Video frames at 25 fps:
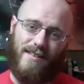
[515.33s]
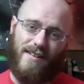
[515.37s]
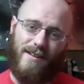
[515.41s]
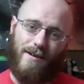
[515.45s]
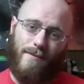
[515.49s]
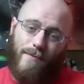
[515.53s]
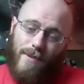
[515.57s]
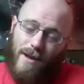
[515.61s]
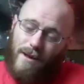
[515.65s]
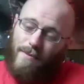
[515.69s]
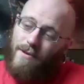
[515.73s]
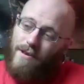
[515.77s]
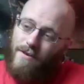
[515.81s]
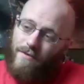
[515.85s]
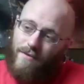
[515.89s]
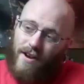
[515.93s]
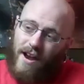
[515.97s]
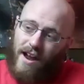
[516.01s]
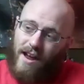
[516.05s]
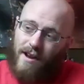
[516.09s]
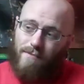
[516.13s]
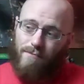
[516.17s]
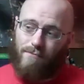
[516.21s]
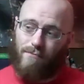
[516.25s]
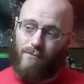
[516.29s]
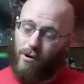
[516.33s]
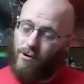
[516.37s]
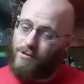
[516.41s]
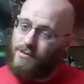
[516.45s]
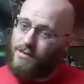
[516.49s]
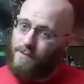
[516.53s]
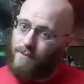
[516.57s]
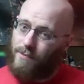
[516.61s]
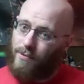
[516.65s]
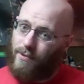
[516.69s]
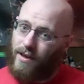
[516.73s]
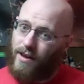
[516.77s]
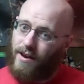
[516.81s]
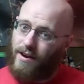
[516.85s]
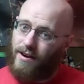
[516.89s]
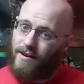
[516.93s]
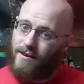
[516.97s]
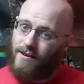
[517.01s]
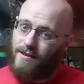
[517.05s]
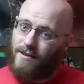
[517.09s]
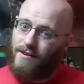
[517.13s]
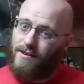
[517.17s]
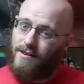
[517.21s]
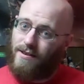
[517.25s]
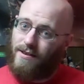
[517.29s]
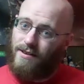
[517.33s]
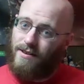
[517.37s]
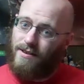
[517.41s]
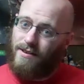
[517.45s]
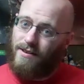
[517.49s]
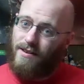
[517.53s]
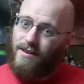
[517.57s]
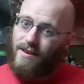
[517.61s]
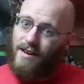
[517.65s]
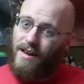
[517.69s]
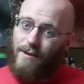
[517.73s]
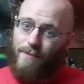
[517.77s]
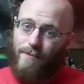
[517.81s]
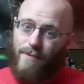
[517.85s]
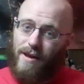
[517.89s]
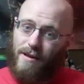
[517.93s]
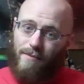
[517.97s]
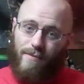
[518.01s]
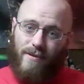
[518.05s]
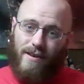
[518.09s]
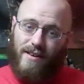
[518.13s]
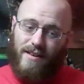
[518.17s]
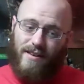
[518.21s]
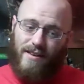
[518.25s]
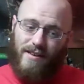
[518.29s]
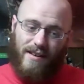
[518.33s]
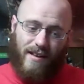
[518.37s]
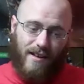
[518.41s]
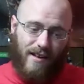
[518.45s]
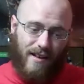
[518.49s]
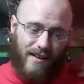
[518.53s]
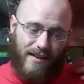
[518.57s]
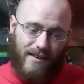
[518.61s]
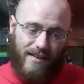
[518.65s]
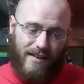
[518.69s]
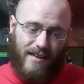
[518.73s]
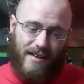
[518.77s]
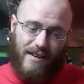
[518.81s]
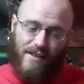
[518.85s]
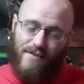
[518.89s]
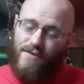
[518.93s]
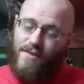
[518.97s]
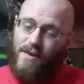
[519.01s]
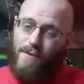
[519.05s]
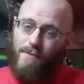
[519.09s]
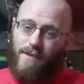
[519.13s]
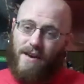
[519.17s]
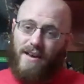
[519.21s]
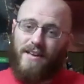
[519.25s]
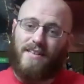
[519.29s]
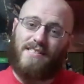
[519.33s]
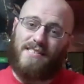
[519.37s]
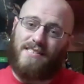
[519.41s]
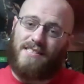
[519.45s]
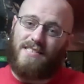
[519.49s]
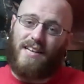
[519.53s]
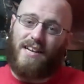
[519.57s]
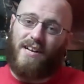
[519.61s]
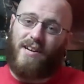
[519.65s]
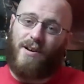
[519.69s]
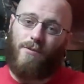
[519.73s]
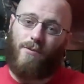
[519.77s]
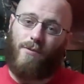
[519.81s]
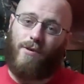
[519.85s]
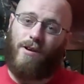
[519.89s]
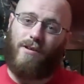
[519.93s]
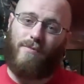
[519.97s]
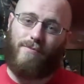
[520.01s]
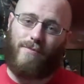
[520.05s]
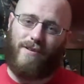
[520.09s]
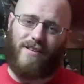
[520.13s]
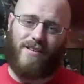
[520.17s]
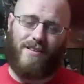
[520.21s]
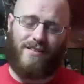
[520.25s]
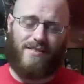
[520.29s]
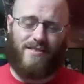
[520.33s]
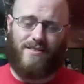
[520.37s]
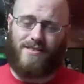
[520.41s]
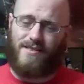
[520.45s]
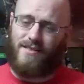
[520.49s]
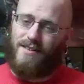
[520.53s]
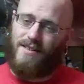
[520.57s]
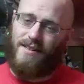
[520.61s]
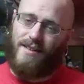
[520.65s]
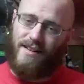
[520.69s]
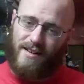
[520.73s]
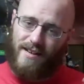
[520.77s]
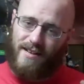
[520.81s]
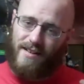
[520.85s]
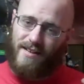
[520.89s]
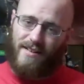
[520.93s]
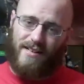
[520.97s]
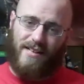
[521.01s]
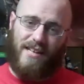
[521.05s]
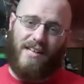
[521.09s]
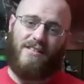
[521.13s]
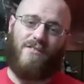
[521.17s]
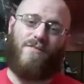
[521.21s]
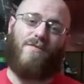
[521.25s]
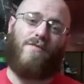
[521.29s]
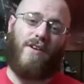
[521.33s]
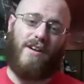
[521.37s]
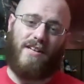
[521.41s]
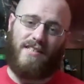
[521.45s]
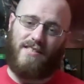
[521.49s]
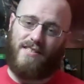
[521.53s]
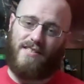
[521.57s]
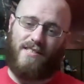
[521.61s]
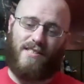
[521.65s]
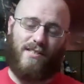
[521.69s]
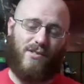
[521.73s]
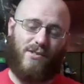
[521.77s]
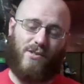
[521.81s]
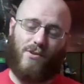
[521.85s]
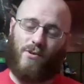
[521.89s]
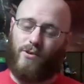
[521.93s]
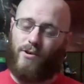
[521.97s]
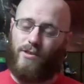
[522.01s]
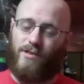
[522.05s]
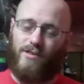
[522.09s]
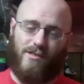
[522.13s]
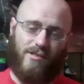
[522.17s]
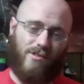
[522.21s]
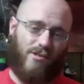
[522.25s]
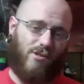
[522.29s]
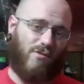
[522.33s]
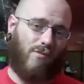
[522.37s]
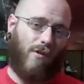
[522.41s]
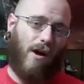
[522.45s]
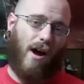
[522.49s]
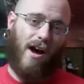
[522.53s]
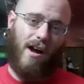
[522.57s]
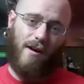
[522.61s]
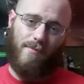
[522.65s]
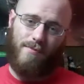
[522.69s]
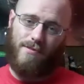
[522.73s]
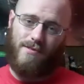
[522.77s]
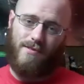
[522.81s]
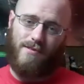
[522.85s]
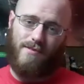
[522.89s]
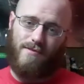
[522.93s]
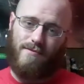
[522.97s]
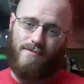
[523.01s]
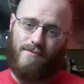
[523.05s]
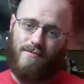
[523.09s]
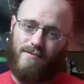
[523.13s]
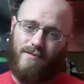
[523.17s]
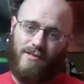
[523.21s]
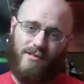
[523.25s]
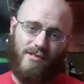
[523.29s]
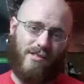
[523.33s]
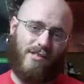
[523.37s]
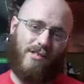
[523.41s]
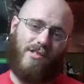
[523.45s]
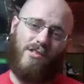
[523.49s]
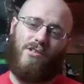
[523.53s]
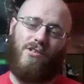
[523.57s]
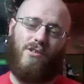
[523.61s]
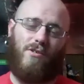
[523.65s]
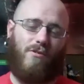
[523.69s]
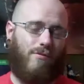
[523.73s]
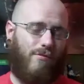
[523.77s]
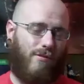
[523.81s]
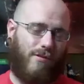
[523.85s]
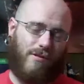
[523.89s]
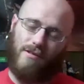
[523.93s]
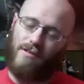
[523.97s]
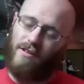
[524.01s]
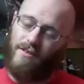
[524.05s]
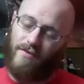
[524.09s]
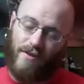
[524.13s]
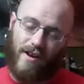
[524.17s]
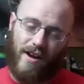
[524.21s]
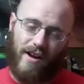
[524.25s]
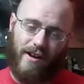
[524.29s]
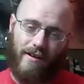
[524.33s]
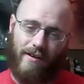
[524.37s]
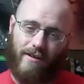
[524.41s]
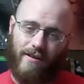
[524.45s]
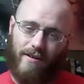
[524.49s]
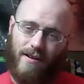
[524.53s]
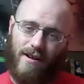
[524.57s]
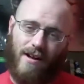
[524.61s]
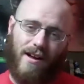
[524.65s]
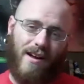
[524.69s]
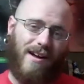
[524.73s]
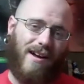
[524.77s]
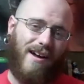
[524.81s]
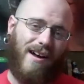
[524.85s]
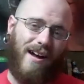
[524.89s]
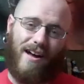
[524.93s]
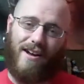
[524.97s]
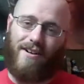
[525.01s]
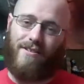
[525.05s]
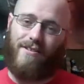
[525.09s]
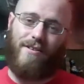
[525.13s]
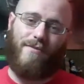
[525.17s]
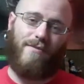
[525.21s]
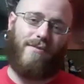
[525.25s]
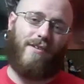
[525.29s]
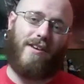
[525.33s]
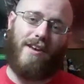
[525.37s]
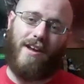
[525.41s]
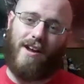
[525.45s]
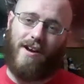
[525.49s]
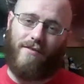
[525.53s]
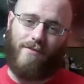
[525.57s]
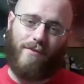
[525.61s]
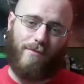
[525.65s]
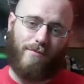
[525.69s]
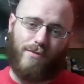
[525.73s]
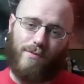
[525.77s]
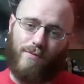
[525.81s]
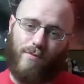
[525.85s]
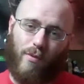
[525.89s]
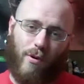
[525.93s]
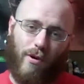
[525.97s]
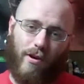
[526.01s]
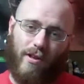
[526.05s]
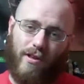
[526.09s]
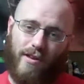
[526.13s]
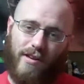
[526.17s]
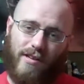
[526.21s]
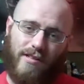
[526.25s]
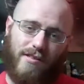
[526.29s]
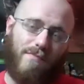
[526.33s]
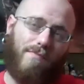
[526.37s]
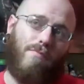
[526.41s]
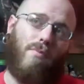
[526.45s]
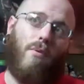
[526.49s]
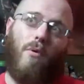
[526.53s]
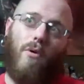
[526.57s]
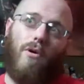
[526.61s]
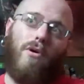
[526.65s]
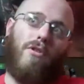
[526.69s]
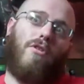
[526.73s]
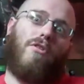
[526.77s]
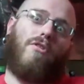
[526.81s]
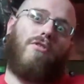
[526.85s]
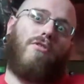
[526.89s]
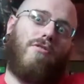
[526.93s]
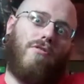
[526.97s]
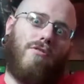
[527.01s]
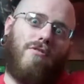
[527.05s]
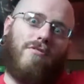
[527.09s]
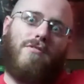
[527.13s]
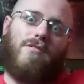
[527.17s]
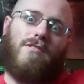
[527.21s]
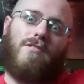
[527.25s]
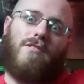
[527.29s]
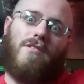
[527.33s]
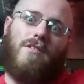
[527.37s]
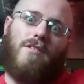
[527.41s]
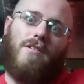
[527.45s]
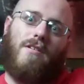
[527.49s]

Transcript: Maybe if it had multiplayer, and maybe if they make a second one, because, let's face it, the story just drops. There's a huge cliffhanger. I don't even care if I'm spoiling it. Spoilers!